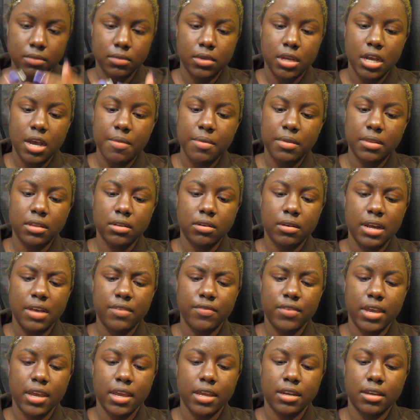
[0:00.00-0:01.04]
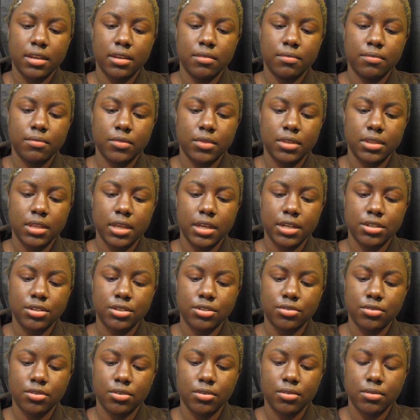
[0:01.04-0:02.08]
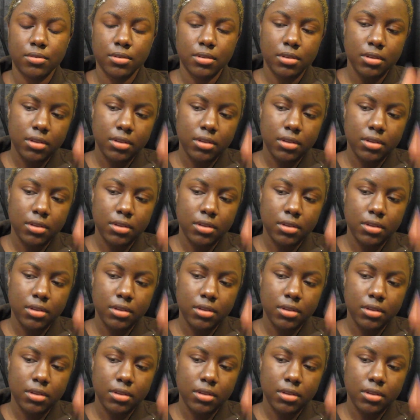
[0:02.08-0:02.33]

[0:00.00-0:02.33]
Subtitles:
I'm a little heavy-handed with the edge control